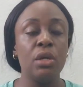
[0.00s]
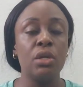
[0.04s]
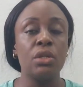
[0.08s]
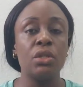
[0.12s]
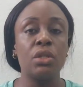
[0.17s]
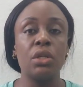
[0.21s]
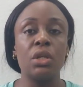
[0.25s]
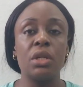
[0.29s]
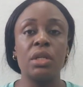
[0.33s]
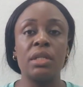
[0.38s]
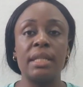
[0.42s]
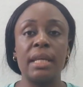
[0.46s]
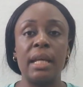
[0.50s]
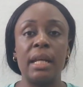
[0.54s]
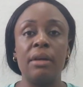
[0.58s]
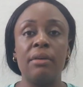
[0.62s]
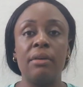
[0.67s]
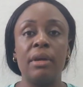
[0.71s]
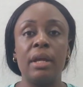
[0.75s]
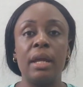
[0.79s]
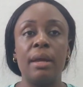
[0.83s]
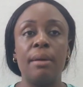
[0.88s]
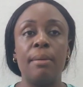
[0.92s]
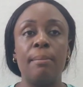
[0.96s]
So your
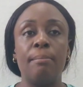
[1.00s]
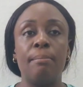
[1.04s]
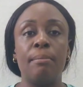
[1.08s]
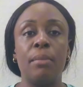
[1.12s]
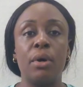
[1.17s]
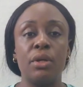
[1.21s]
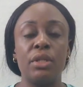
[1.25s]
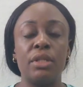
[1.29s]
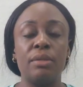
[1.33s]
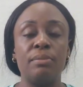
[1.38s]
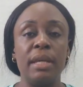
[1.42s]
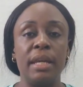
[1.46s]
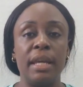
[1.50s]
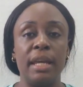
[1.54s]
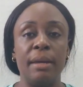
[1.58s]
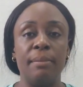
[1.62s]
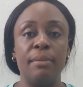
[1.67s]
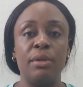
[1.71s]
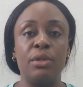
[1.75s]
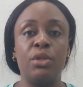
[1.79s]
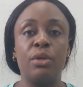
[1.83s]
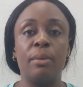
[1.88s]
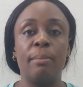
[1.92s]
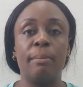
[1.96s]
salary must be
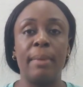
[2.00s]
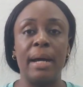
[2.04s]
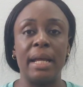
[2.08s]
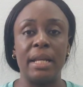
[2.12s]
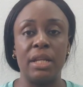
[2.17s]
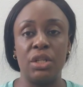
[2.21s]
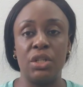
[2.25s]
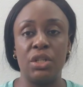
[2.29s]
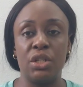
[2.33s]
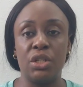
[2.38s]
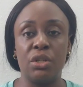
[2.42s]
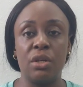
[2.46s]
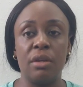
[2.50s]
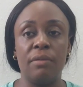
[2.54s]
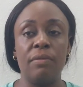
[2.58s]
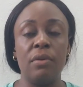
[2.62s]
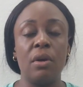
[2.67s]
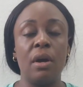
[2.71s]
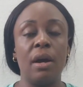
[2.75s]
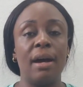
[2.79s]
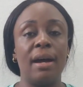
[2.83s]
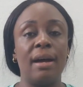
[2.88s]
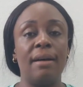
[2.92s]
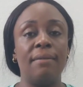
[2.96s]
able to manage it. So if
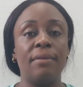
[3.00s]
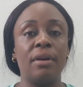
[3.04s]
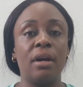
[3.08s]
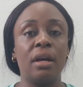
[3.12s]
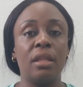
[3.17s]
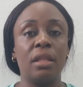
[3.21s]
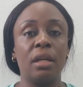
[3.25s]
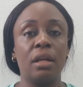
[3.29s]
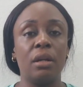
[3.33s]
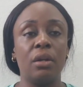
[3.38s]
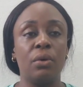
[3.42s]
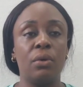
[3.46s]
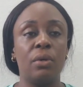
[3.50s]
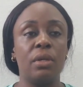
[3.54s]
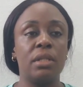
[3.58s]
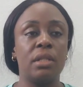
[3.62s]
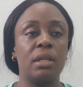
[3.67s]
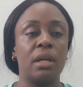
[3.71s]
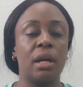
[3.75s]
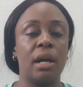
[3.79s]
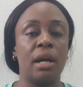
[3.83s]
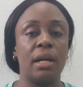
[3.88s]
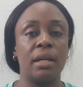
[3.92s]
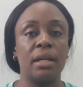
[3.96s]
you have other loans
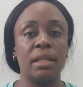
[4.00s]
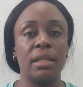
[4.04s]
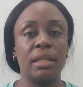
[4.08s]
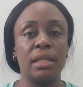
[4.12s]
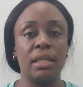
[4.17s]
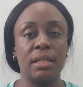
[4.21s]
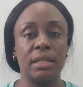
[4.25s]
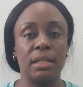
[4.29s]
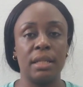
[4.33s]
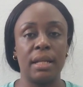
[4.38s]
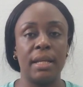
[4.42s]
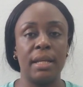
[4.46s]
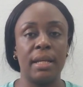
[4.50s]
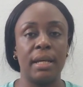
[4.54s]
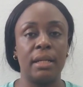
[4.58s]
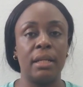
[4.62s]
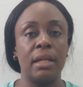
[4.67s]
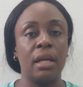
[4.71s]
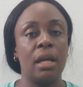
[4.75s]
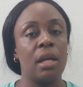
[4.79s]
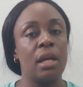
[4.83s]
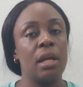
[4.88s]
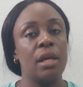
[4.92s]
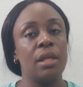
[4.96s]
or other things like
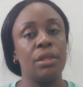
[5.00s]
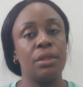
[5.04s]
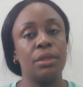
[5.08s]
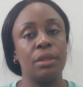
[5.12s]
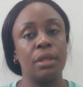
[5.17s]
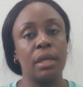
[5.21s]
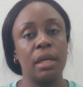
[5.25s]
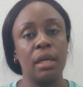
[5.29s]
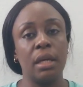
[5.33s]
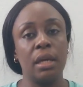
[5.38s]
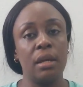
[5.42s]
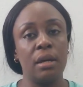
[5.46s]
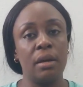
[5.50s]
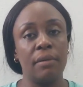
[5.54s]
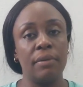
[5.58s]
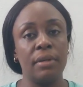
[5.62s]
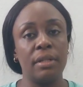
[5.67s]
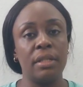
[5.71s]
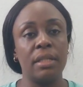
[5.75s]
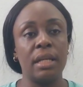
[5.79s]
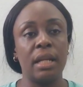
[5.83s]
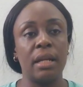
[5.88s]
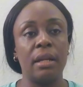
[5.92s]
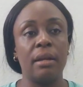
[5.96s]
that kicking off
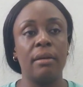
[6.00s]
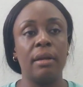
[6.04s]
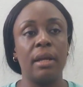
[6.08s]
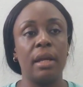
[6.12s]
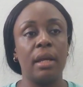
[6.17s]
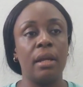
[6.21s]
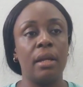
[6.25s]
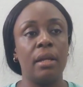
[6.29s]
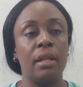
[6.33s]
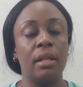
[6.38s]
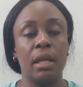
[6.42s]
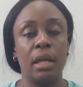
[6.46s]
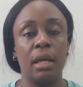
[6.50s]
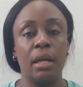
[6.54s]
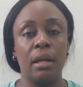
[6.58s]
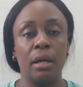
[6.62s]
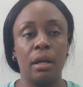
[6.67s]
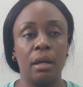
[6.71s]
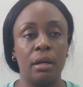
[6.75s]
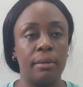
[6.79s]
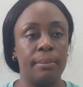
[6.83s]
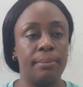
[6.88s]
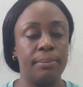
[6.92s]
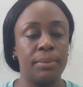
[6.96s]
your salary,
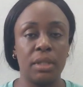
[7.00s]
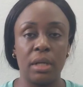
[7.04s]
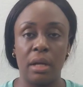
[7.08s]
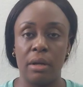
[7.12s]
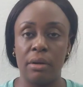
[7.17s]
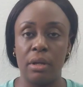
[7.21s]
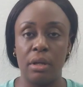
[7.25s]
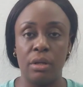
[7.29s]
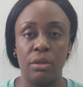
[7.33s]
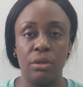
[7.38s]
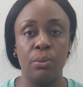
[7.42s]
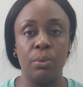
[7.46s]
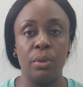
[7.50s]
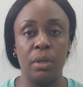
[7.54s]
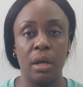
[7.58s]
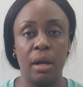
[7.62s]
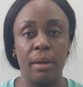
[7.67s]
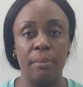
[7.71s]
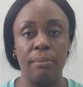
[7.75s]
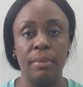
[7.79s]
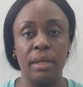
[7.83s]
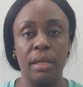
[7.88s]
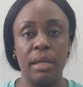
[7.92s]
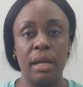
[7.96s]
then sorry, you will
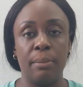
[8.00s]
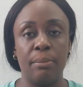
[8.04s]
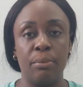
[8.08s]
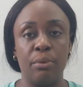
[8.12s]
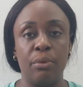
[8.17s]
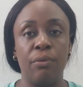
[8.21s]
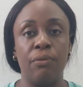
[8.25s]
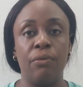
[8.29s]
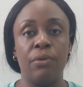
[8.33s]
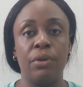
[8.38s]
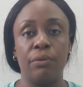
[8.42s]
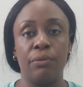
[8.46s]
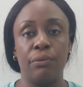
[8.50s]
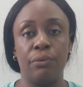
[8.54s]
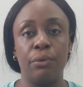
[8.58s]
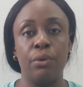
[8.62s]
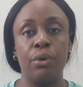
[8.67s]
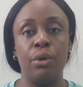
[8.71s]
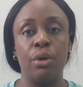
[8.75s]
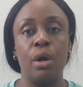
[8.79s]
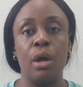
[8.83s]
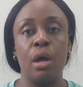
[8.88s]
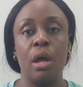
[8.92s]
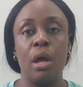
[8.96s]
not be approved for the
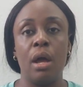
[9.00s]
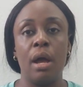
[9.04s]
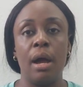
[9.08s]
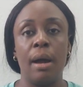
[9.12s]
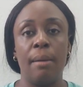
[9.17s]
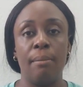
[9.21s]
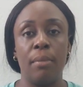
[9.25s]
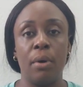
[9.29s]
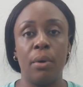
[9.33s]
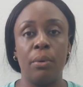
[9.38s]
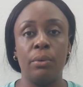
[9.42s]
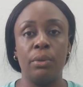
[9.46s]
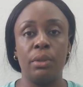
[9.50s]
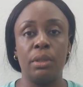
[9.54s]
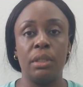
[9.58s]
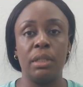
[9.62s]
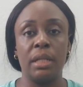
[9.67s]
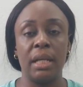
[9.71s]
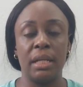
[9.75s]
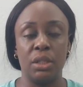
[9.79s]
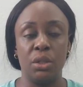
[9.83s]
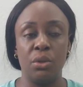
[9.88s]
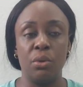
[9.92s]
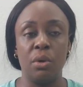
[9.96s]
full amount
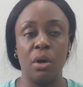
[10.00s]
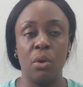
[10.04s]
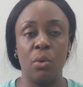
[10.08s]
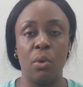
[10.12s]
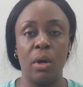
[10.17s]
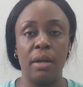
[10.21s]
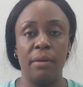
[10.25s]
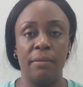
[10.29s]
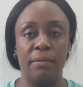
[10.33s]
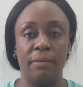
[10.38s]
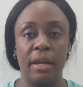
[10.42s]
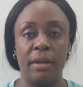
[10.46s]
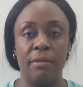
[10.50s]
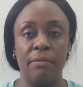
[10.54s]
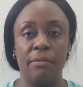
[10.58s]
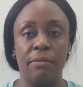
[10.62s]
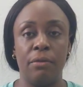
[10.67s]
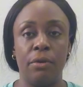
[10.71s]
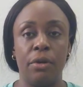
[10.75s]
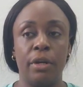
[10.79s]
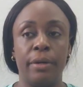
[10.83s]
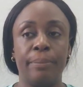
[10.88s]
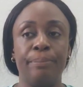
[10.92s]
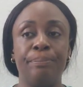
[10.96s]
that you are qualified
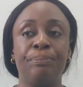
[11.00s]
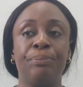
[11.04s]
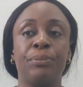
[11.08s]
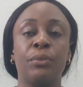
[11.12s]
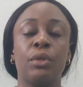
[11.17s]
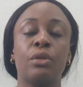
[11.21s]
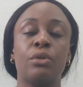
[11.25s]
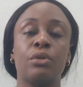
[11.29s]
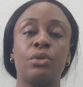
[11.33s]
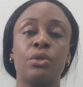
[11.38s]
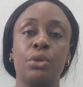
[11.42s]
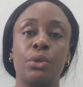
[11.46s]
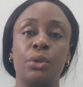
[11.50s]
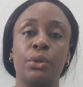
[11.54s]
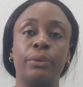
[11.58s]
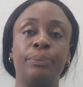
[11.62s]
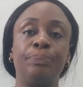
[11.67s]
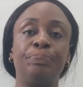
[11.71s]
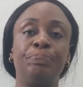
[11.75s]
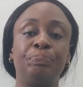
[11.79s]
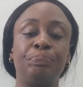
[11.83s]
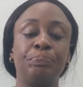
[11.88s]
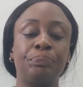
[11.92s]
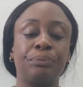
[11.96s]
for.
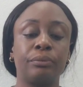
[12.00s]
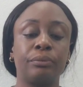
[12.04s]
So